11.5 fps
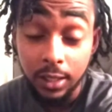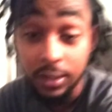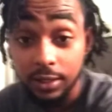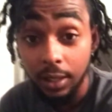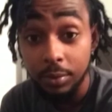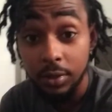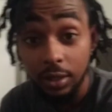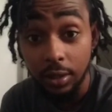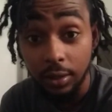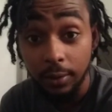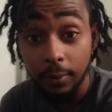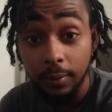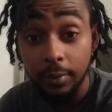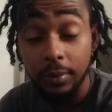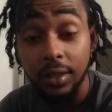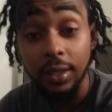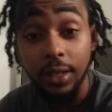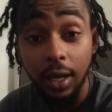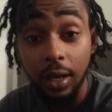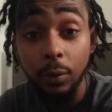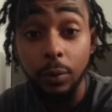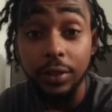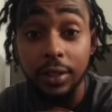Step 10. Now,
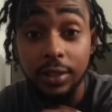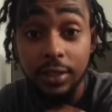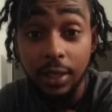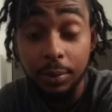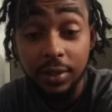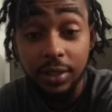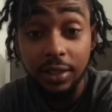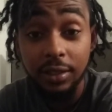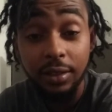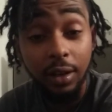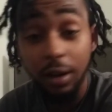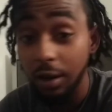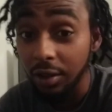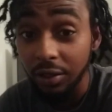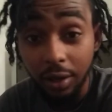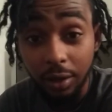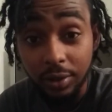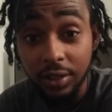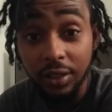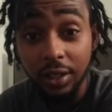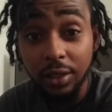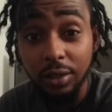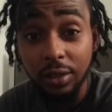within step 10, the only
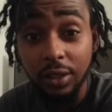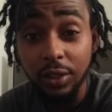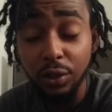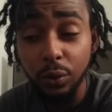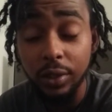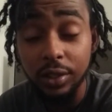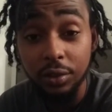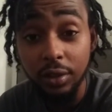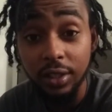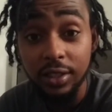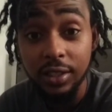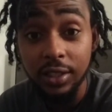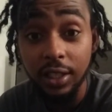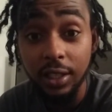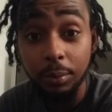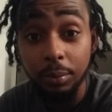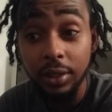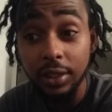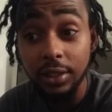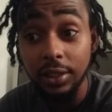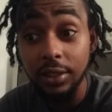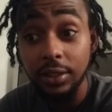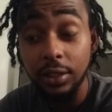thing you're going to do is you're going to sit
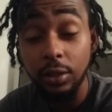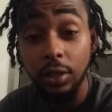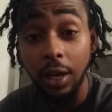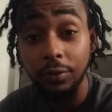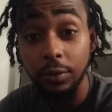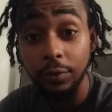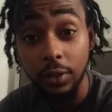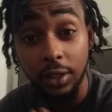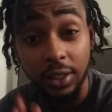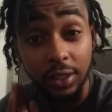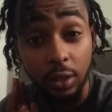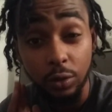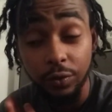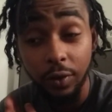completely still after feeling those